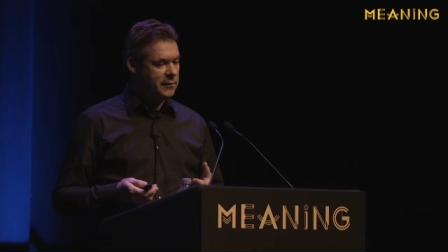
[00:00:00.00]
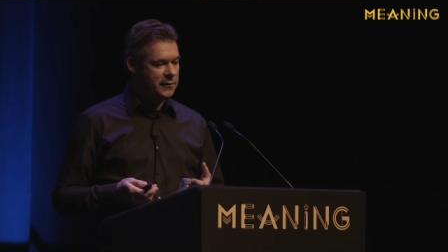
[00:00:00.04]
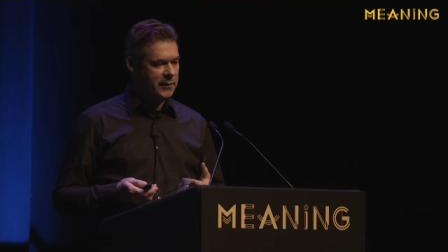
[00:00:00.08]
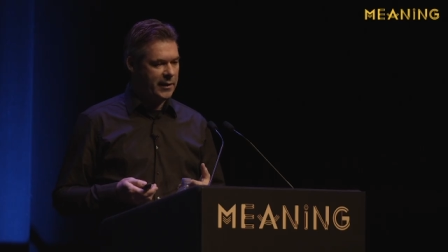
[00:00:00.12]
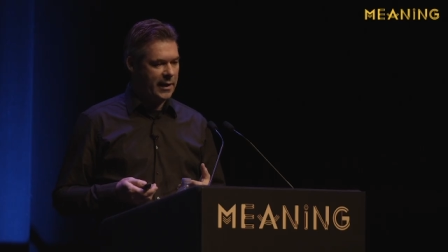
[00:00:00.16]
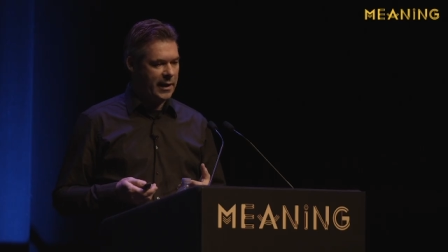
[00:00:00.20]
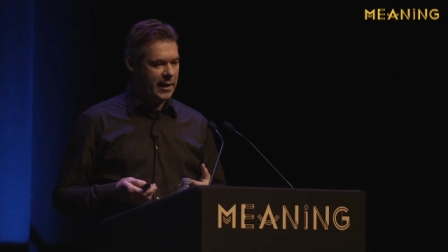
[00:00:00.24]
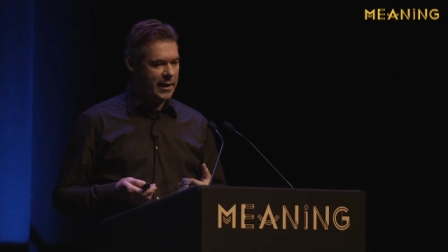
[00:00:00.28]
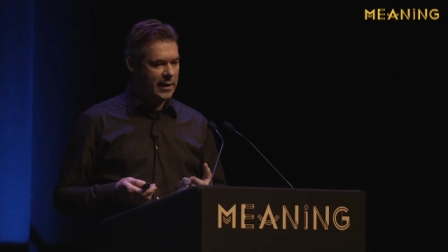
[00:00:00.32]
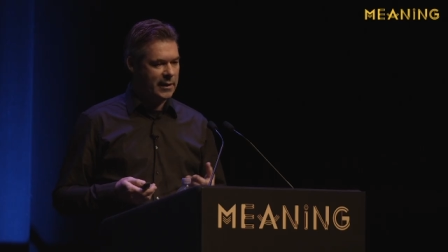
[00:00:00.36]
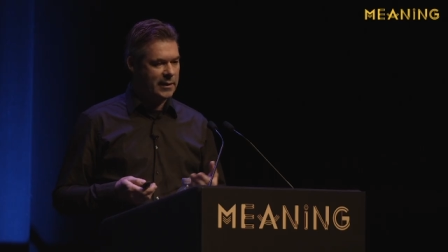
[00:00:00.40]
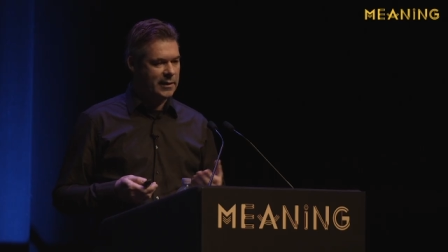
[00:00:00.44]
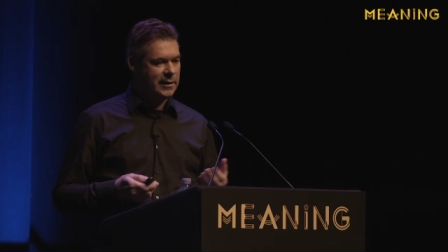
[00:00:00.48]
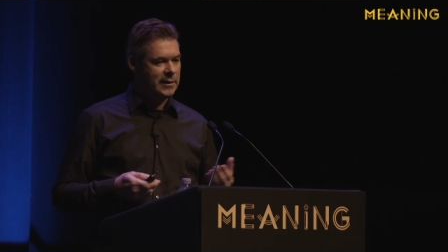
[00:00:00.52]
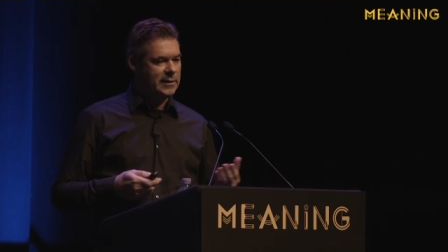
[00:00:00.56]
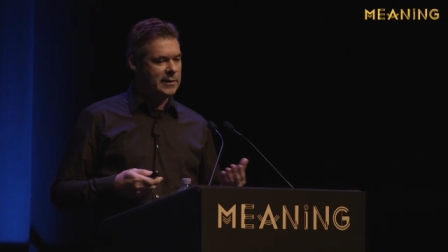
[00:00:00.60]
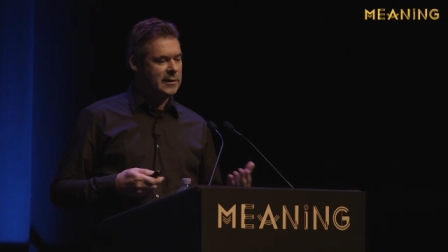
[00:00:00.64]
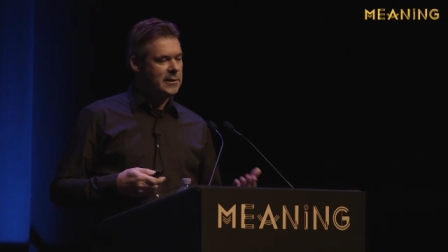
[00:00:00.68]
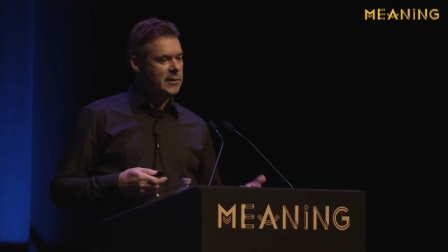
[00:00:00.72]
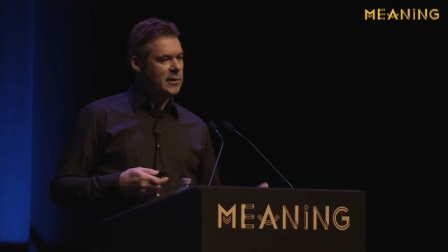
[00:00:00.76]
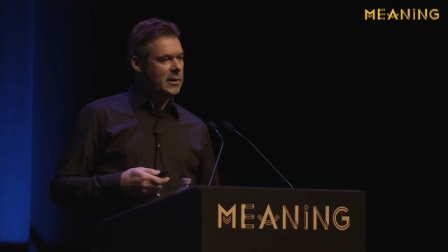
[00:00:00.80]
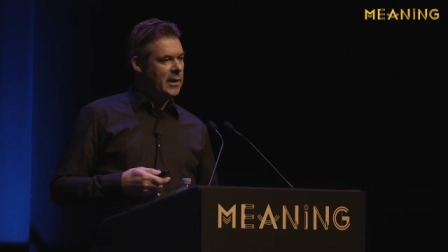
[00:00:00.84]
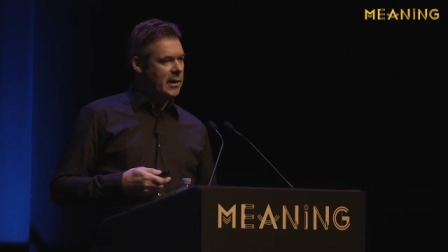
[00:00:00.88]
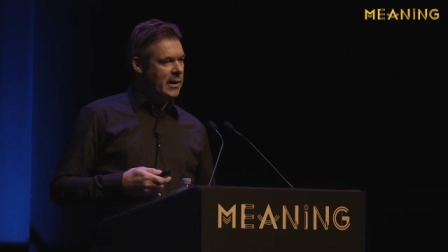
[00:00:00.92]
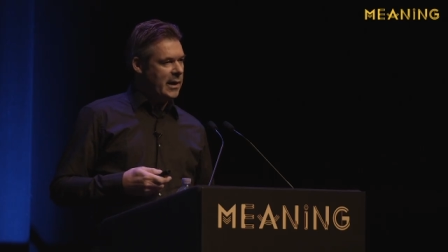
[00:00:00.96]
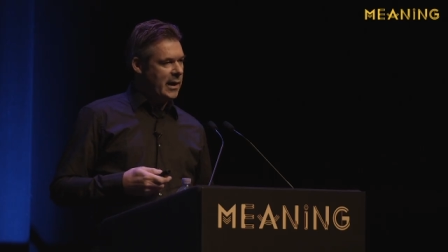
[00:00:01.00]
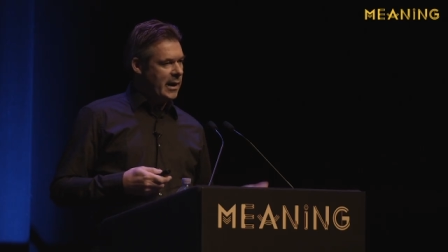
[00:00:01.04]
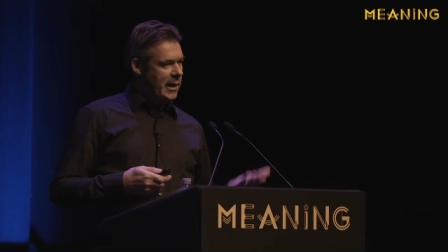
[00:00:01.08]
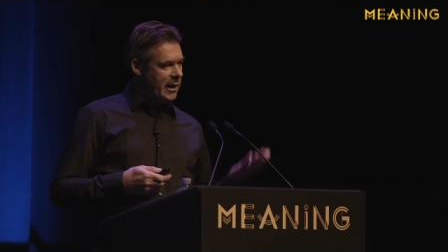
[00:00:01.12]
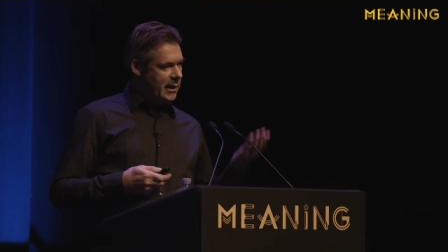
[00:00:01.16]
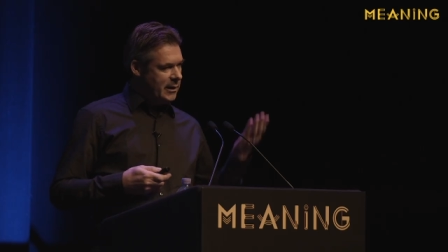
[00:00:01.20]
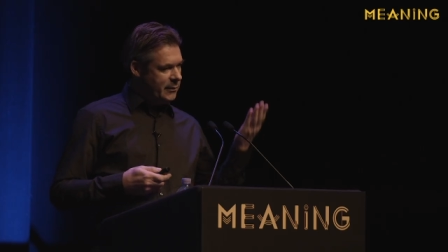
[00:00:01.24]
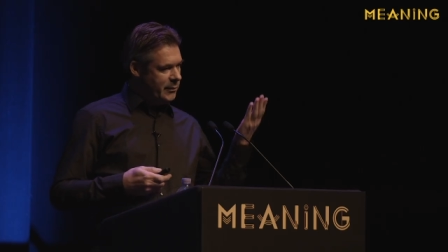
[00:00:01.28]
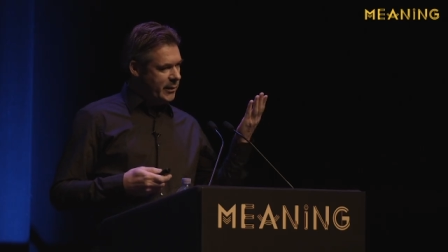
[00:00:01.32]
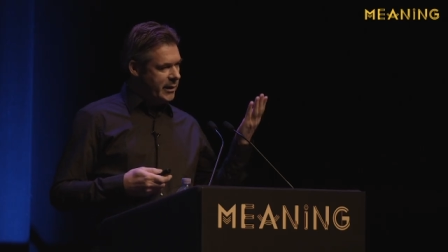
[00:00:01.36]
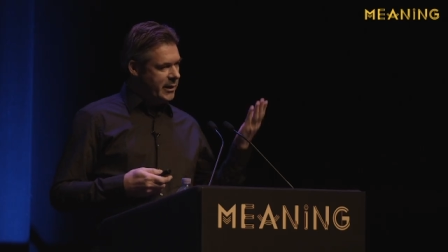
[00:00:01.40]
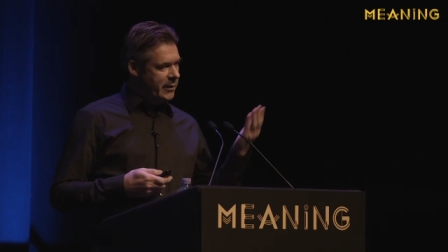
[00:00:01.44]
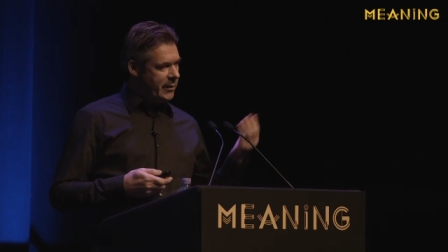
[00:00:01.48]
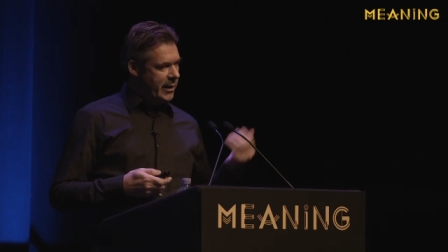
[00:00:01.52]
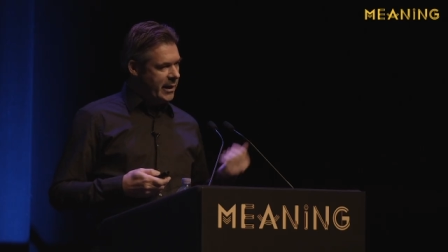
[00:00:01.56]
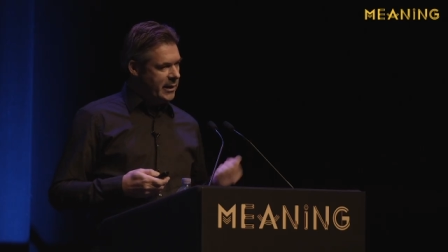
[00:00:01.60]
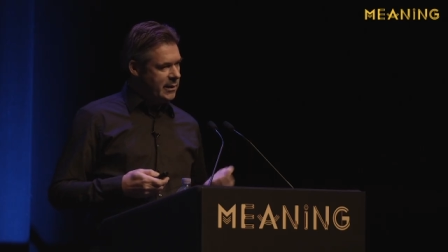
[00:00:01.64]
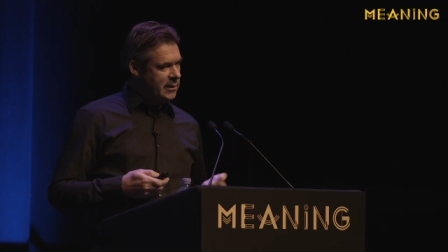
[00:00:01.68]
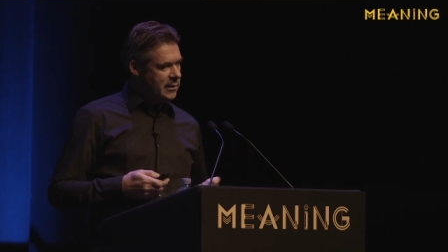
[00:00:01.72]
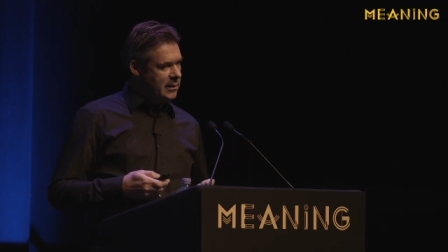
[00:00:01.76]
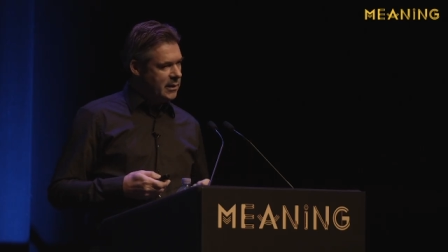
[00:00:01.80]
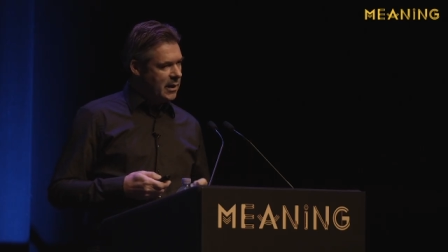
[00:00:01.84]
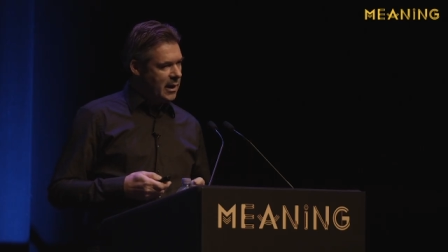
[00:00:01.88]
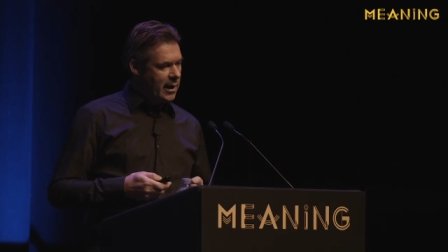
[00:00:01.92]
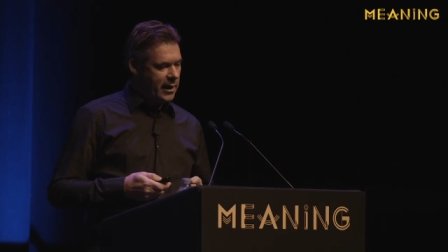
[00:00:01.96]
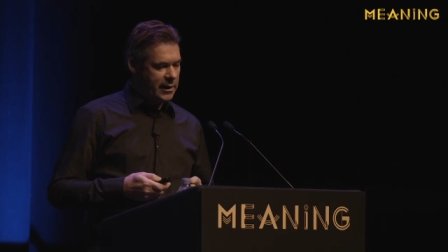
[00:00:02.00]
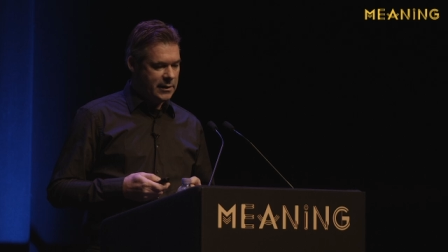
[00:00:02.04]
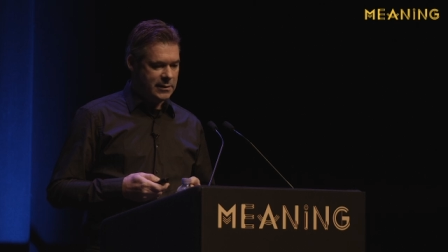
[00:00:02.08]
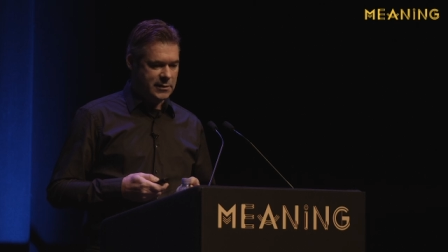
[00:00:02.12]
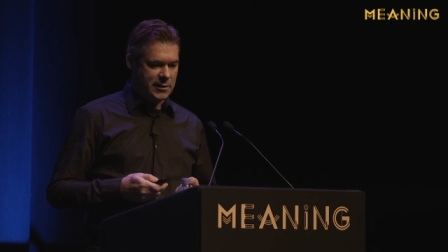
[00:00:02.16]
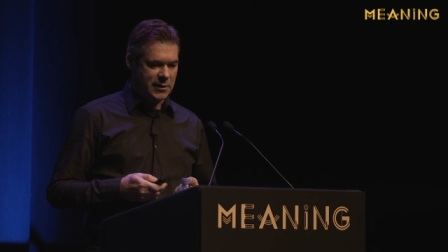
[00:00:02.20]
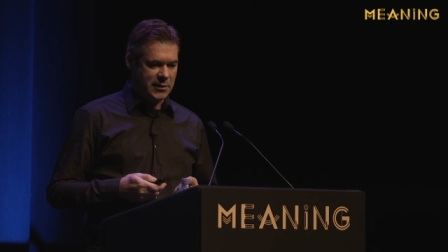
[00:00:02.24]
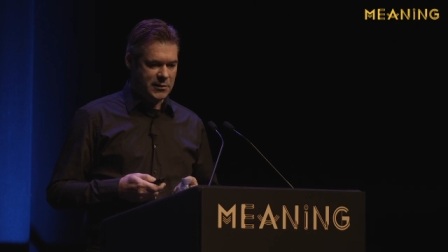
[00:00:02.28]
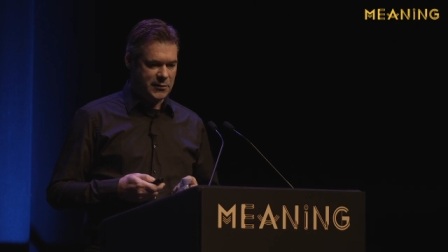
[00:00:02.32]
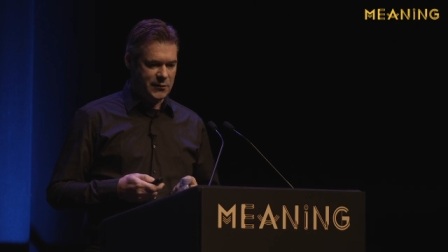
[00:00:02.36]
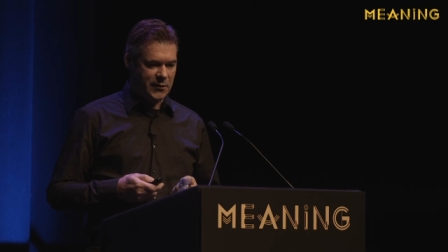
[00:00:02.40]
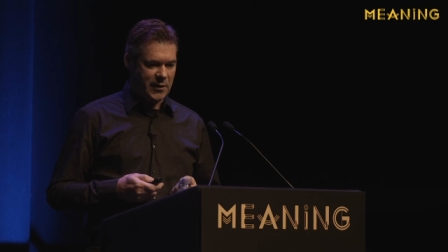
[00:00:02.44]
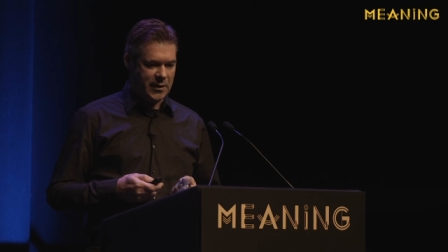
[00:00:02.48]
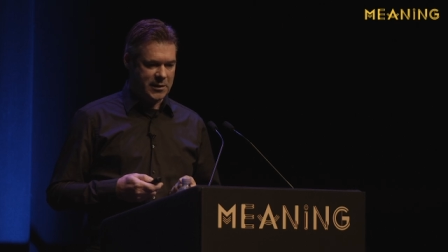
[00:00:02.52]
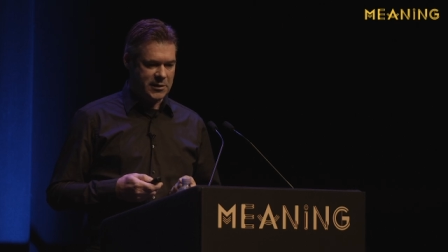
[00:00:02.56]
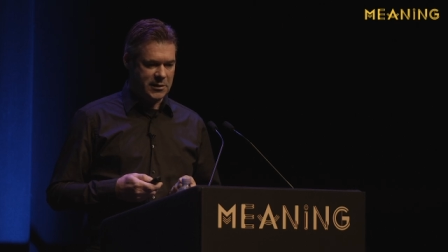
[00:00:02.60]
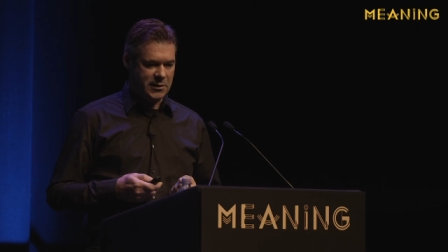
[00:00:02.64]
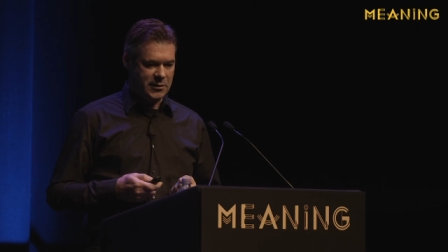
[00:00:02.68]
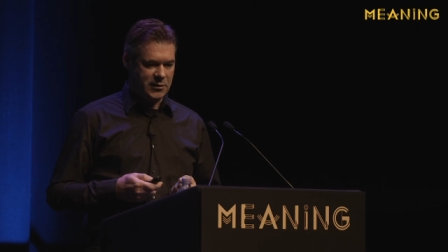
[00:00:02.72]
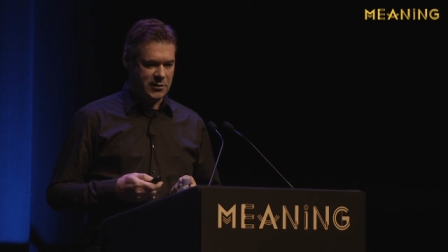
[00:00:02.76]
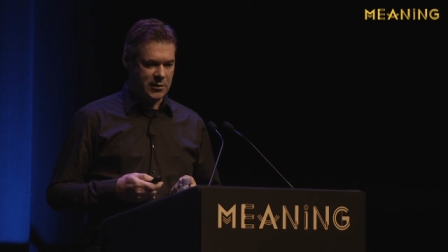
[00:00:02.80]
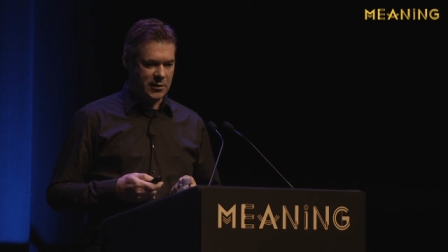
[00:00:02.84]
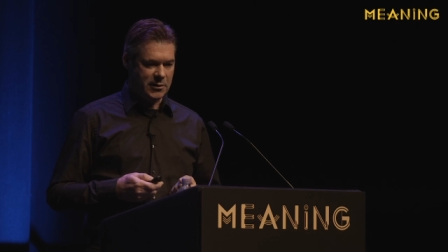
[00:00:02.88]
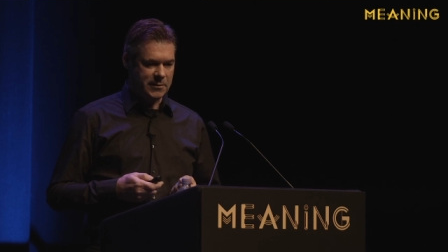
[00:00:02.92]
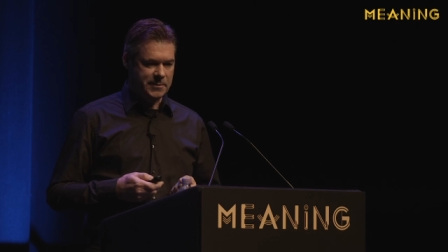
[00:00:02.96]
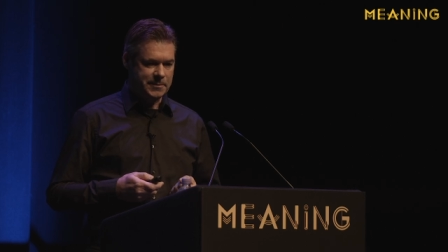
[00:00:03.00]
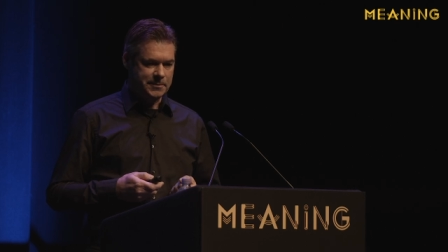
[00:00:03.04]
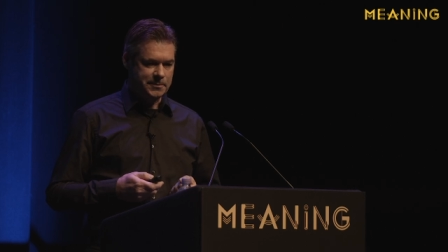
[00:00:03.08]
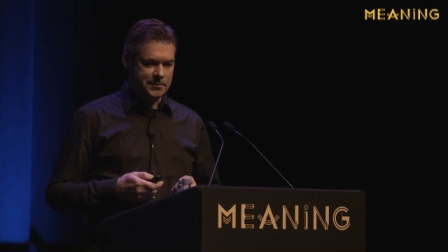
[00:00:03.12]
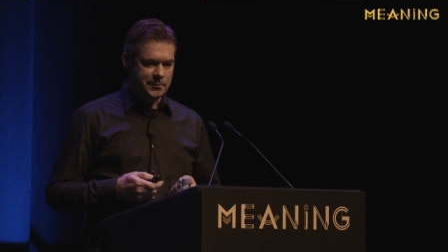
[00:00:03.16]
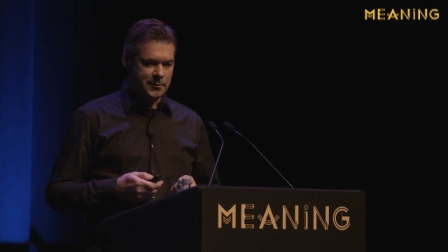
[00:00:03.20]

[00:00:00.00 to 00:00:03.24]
of care, and we created a higher satisfaction. So